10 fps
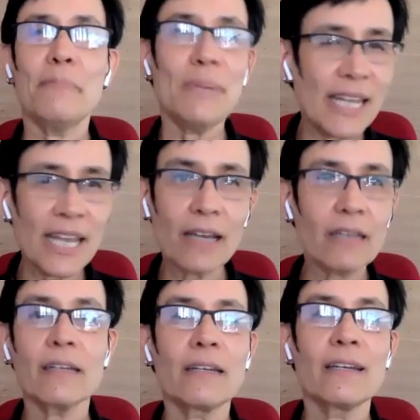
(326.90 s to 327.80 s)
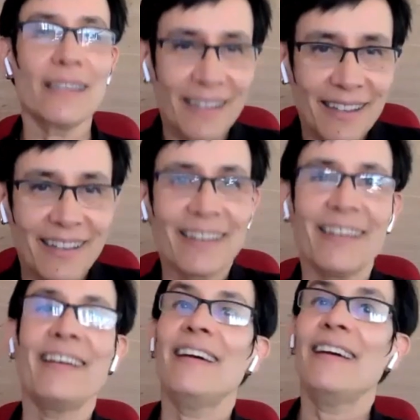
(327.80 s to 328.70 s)
media,
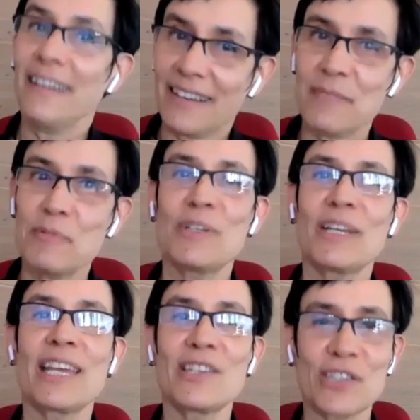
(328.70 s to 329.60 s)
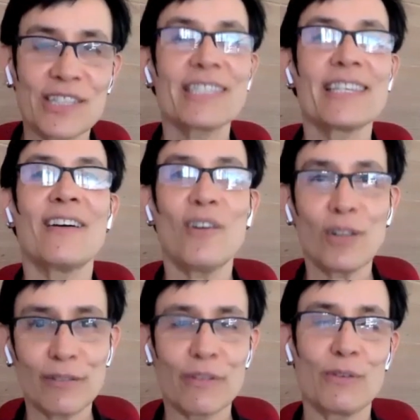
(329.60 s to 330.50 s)
communications,
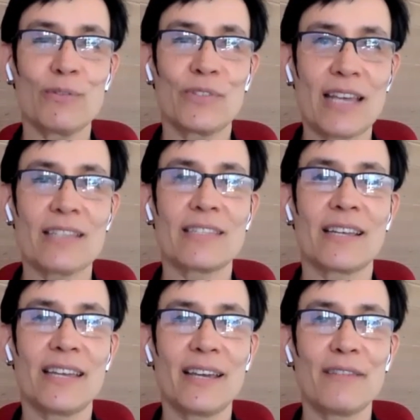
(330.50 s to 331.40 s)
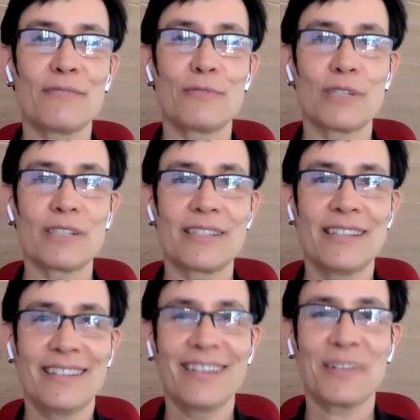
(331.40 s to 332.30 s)
all of those. Yes, I have worked
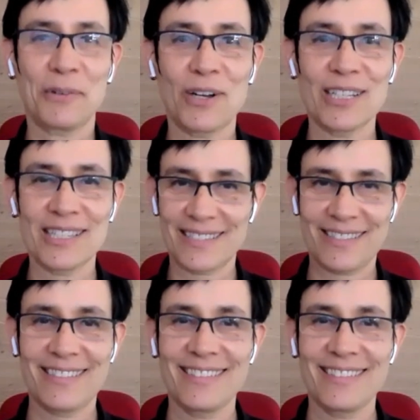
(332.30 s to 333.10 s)
across.